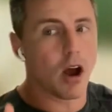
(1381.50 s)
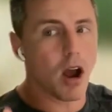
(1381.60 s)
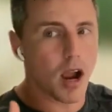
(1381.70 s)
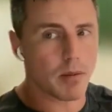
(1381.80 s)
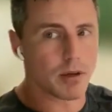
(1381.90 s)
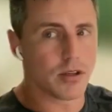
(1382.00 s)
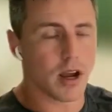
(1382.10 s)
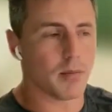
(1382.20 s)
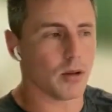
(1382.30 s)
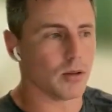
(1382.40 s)
So they could be a
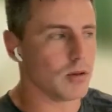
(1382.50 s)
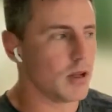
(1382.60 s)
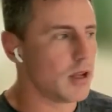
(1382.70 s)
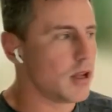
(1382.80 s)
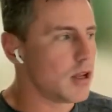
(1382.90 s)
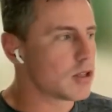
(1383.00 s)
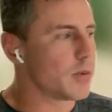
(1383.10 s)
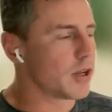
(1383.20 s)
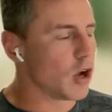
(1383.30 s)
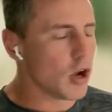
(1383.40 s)
hybrid type model.
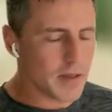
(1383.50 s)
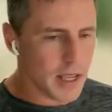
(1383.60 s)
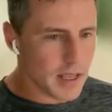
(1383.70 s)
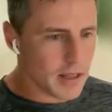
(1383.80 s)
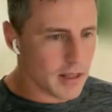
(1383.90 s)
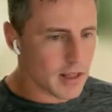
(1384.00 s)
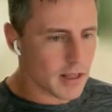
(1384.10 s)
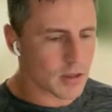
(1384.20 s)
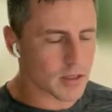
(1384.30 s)
So when COVID hit,